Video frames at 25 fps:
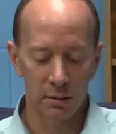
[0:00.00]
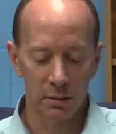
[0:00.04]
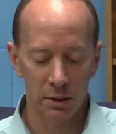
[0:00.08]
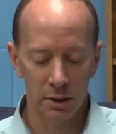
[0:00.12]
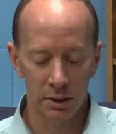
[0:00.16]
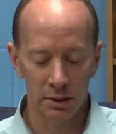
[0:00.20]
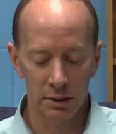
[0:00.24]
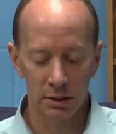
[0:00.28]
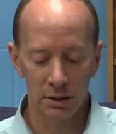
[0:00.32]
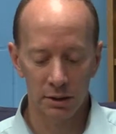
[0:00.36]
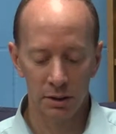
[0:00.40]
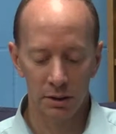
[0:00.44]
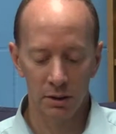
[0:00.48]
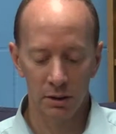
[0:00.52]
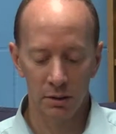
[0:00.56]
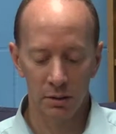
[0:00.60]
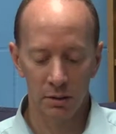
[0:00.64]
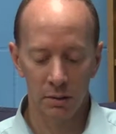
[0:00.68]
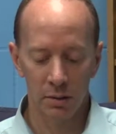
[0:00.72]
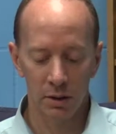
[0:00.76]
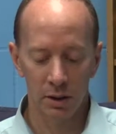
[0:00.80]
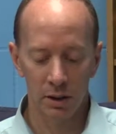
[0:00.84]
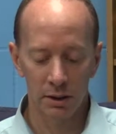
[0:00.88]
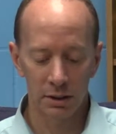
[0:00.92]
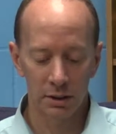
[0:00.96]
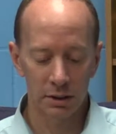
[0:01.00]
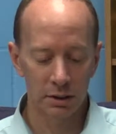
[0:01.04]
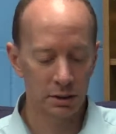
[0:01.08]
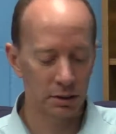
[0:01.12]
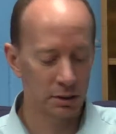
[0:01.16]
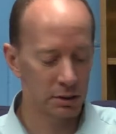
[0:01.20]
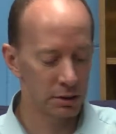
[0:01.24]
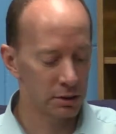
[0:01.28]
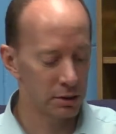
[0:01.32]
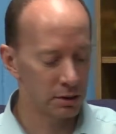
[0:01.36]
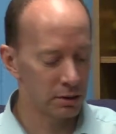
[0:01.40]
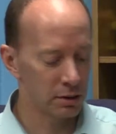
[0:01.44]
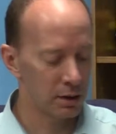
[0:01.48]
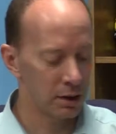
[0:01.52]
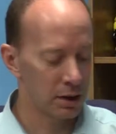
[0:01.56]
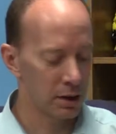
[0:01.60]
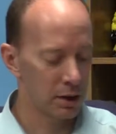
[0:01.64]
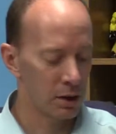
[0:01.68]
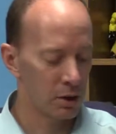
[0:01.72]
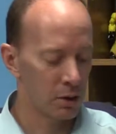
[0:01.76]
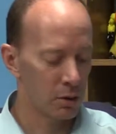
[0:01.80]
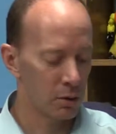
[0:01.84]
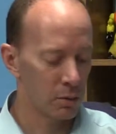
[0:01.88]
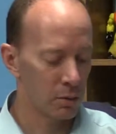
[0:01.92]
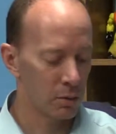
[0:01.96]
One, two, one, two,
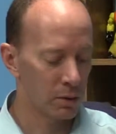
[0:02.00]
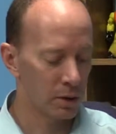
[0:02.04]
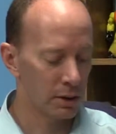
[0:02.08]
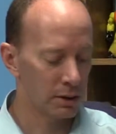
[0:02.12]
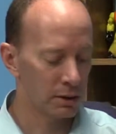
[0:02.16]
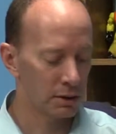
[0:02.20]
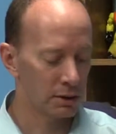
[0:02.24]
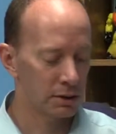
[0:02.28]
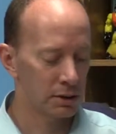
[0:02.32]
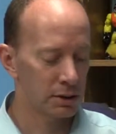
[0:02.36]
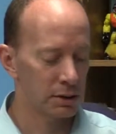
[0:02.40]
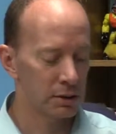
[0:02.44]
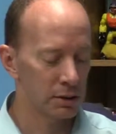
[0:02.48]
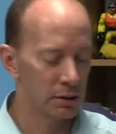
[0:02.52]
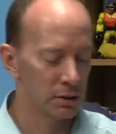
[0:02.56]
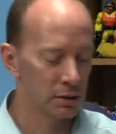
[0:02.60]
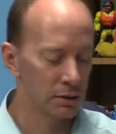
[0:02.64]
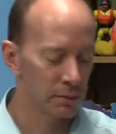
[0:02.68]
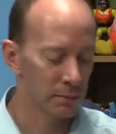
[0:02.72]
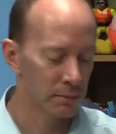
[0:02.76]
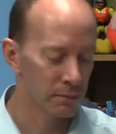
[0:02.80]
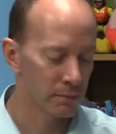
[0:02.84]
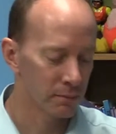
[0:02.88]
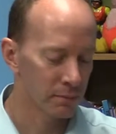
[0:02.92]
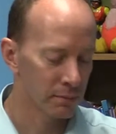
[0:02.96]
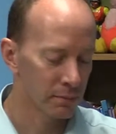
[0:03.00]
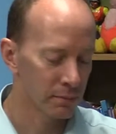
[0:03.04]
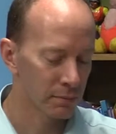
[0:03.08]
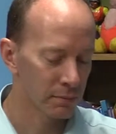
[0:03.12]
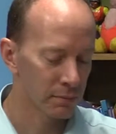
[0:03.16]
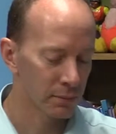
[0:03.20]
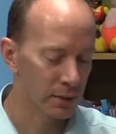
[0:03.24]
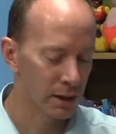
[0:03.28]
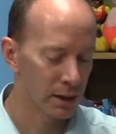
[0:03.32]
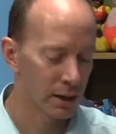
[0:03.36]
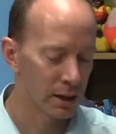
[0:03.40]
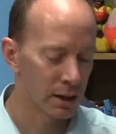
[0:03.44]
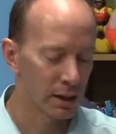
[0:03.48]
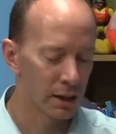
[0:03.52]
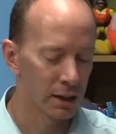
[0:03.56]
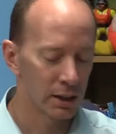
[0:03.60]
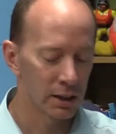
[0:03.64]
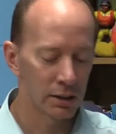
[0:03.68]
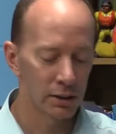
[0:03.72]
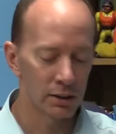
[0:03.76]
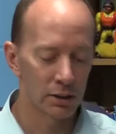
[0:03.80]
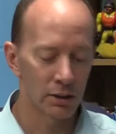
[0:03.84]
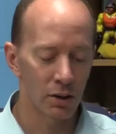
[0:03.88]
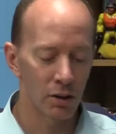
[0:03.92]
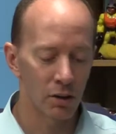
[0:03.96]
one, two.
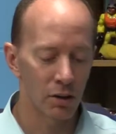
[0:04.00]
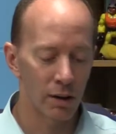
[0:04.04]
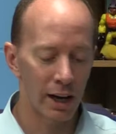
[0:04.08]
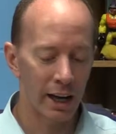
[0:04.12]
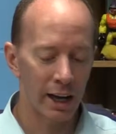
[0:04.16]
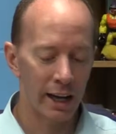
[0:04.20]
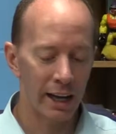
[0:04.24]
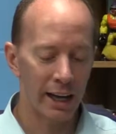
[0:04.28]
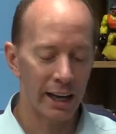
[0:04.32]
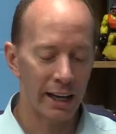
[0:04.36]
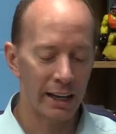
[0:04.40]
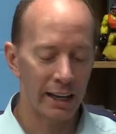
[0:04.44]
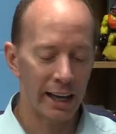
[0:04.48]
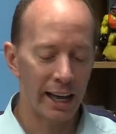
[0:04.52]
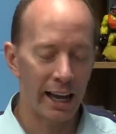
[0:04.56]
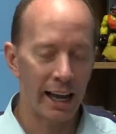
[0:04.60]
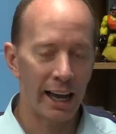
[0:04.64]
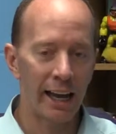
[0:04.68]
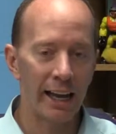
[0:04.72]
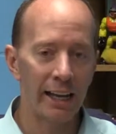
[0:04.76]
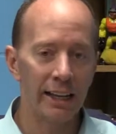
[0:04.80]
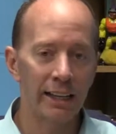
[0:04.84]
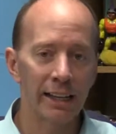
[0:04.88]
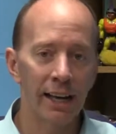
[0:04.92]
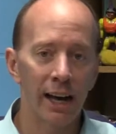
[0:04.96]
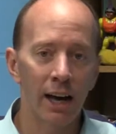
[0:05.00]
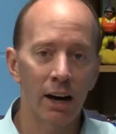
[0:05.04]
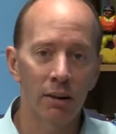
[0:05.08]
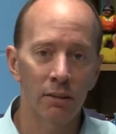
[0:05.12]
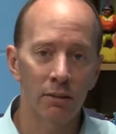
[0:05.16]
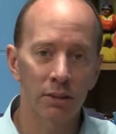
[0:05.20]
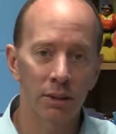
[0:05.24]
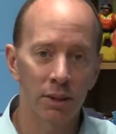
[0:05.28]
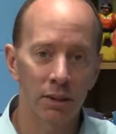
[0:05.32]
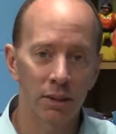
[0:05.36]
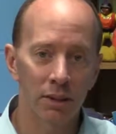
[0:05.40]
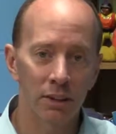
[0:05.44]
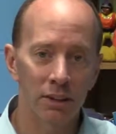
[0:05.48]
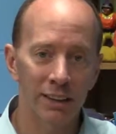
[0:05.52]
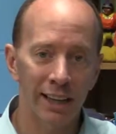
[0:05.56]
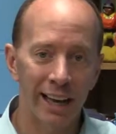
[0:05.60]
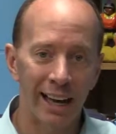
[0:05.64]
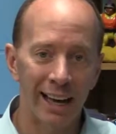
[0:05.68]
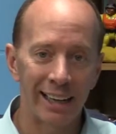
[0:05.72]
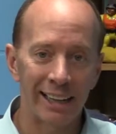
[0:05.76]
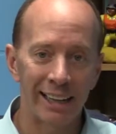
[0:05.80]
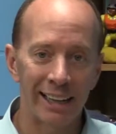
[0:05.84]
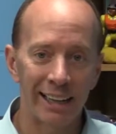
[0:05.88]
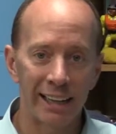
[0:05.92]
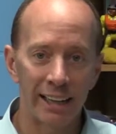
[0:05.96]
So I had eight counters.
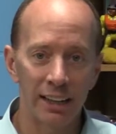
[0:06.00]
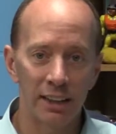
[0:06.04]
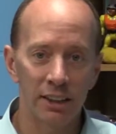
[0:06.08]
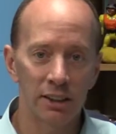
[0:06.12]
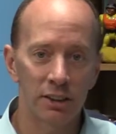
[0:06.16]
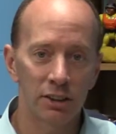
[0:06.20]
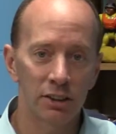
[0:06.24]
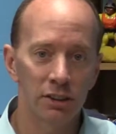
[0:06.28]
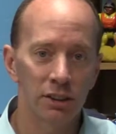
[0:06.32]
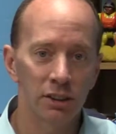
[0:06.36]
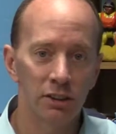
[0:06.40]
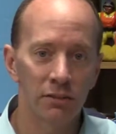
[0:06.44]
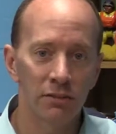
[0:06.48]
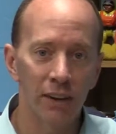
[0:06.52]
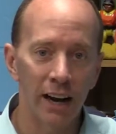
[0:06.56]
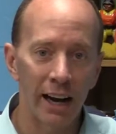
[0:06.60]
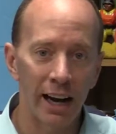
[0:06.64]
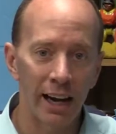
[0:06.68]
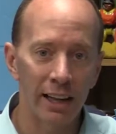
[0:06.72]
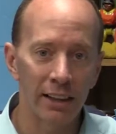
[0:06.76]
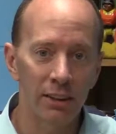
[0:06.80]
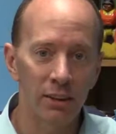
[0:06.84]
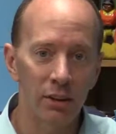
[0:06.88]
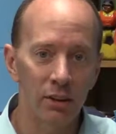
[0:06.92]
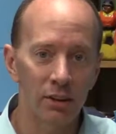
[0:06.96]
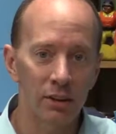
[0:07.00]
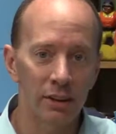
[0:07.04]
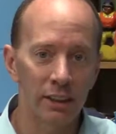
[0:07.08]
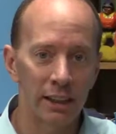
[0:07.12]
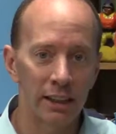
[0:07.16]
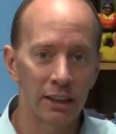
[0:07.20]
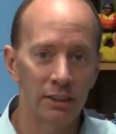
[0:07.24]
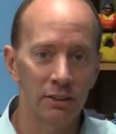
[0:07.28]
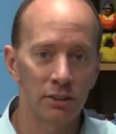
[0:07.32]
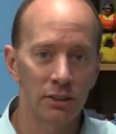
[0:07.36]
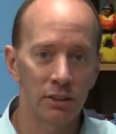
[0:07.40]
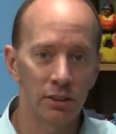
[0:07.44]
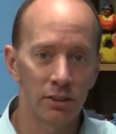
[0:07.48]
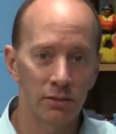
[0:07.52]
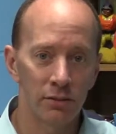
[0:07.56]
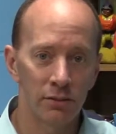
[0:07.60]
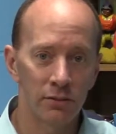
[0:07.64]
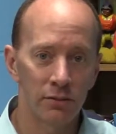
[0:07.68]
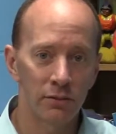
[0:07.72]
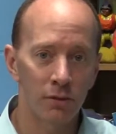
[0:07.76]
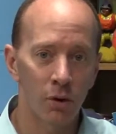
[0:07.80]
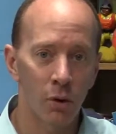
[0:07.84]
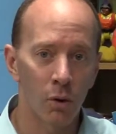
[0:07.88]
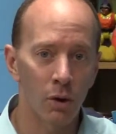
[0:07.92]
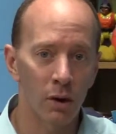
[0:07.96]
I needed to divide those into
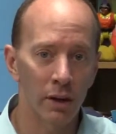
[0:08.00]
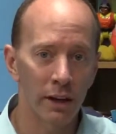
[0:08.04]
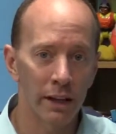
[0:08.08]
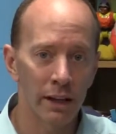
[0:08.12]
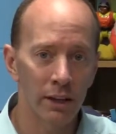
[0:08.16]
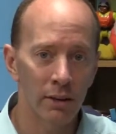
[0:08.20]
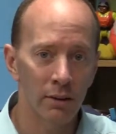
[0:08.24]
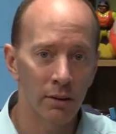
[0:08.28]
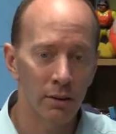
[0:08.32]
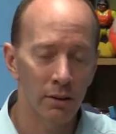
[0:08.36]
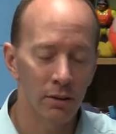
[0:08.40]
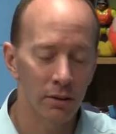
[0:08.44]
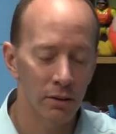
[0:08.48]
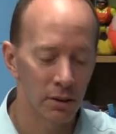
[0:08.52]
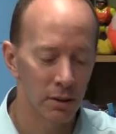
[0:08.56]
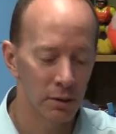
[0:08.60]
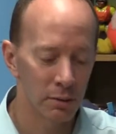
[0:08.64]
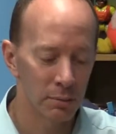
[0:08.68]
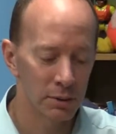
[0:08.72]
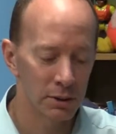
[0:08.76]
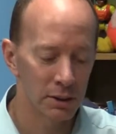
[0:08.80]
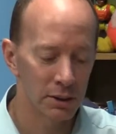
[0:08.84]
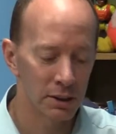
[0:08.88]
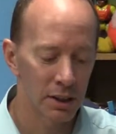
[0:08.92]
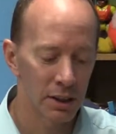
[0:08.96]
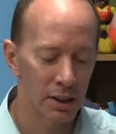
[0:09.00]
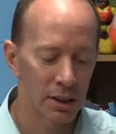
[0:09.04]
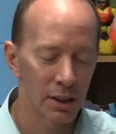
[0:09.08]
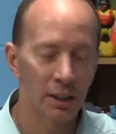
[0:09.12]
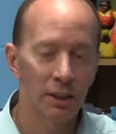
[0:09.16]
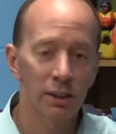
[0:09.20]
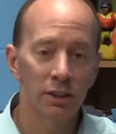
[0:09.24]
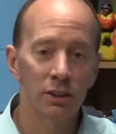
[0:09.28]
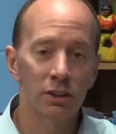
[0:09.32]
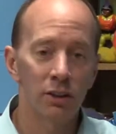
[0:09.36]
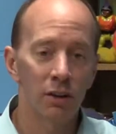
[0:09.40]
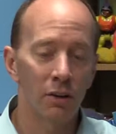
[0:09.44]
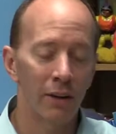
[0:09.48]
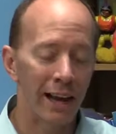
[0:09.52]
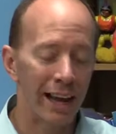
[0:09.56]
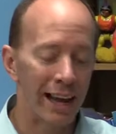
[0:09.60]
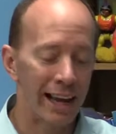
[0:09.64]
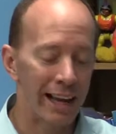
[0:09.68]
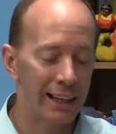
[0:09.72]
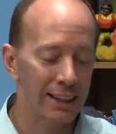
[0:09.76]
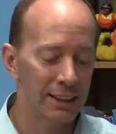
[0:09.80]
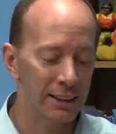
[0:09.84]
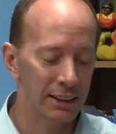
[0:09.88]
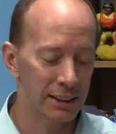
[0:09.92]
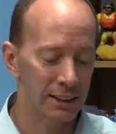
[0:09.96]
four equal groups. So
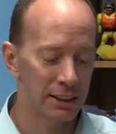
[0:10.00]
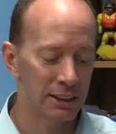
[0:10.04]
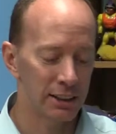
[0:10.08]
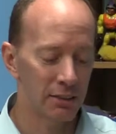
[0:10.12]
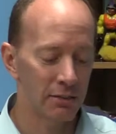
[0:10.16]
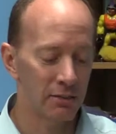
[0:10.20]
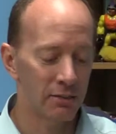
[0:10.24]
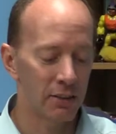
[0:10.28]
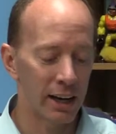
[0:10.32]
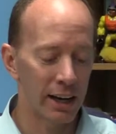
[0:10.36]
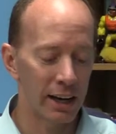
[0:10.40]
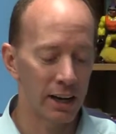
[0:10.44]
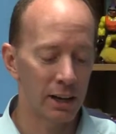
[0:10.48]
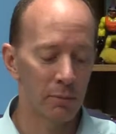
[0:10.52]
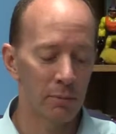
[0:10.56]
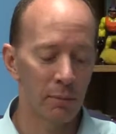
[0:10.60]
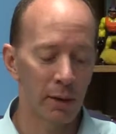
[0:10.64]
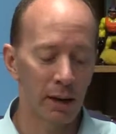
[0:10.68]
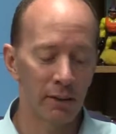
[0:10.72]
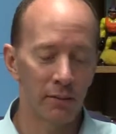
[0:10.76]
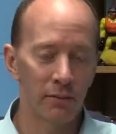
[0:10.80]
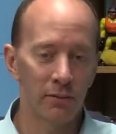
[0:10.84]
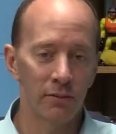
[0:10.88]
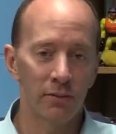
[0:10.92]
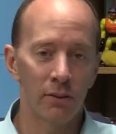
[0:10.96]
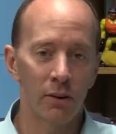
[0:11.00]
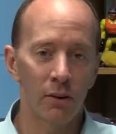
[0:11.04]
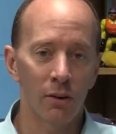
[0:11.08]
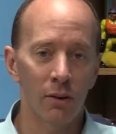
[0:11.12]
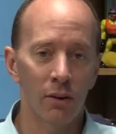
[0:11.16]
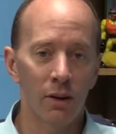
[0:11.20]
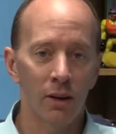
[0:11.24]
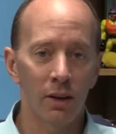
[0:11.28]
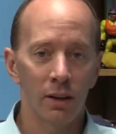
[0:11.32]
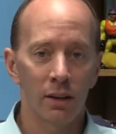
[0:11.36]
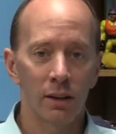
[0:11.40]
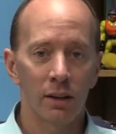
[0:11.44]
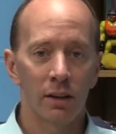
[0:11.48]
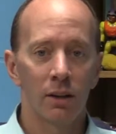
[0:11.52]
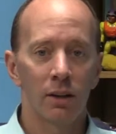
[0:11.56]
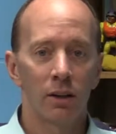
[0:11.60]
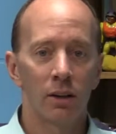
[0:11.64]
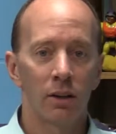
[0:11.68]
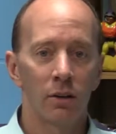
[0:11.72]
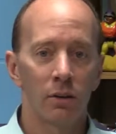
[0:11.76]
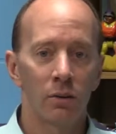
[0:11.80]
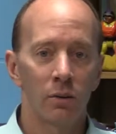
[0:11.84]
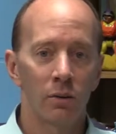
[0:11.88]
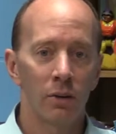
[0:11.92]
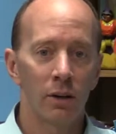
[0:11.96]
eight divided by four
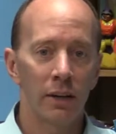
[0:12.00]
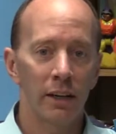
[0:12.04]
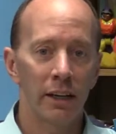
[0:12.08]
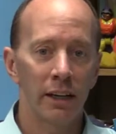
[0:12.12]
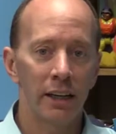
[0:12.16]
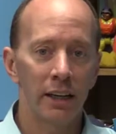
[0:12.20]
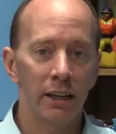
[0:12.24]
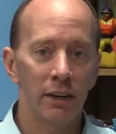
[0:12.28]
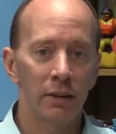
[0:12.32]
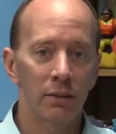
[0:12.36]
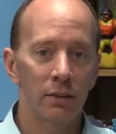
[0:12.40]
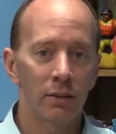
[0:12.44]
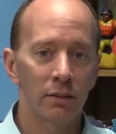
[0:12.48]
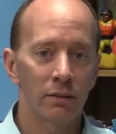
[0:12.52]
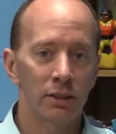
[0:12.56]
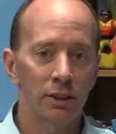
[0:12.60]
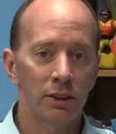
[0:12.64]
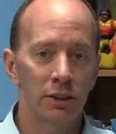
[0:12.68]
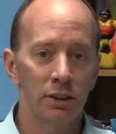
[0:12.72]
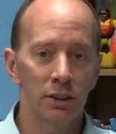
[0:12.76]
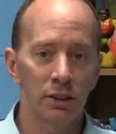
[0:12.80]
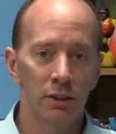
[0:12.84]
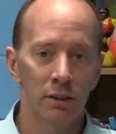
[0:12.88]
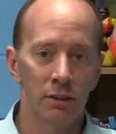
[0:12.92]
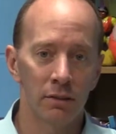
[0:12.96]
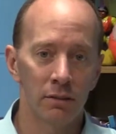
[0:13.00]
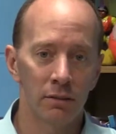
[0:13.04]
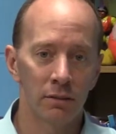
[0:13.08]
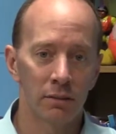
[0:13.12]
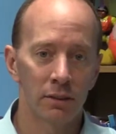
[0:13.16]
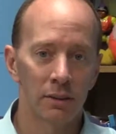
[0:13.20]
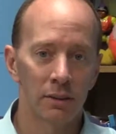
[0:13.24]
would equal two.